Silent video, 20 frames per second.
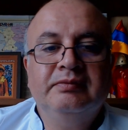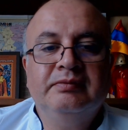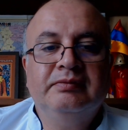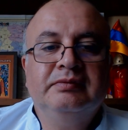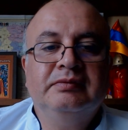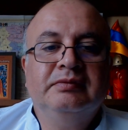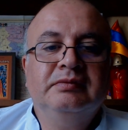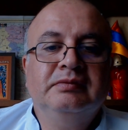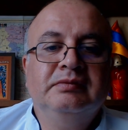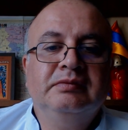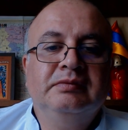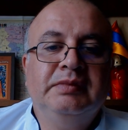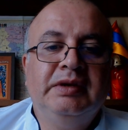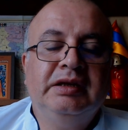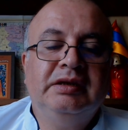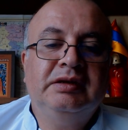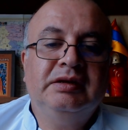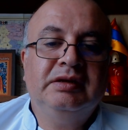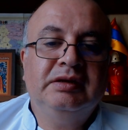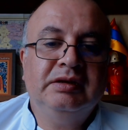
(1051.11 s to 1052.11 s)

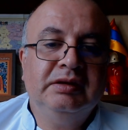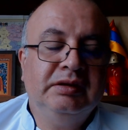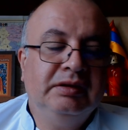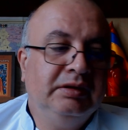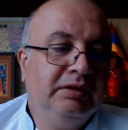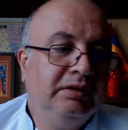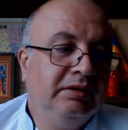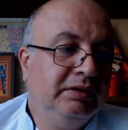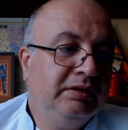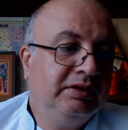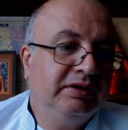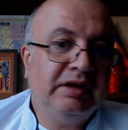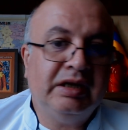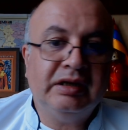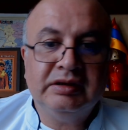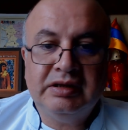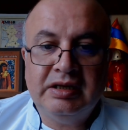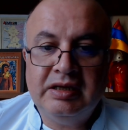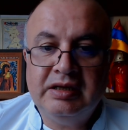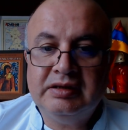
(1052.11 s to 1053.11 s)
but uh,
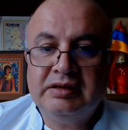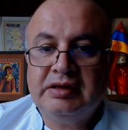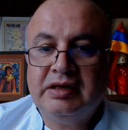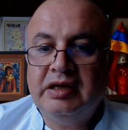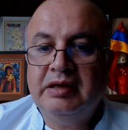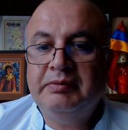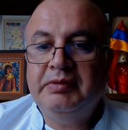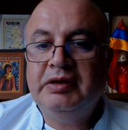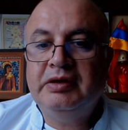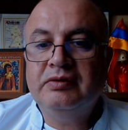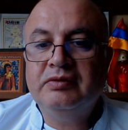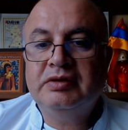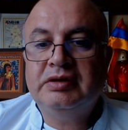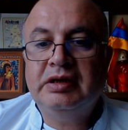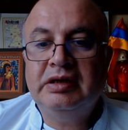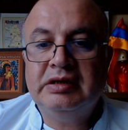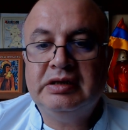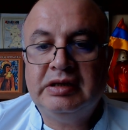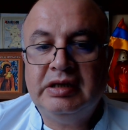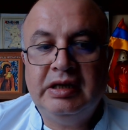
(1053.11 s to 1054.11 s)
Sartans can be
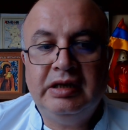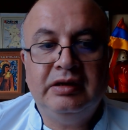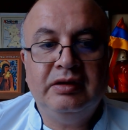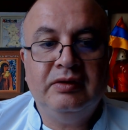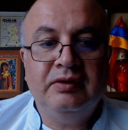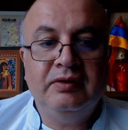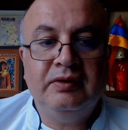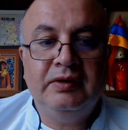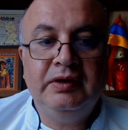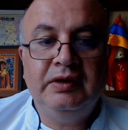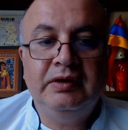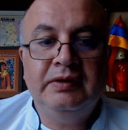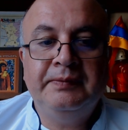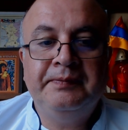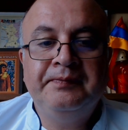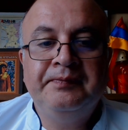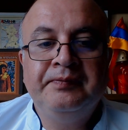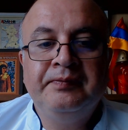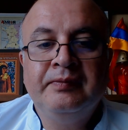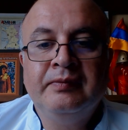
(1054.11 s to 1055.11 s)
used instead in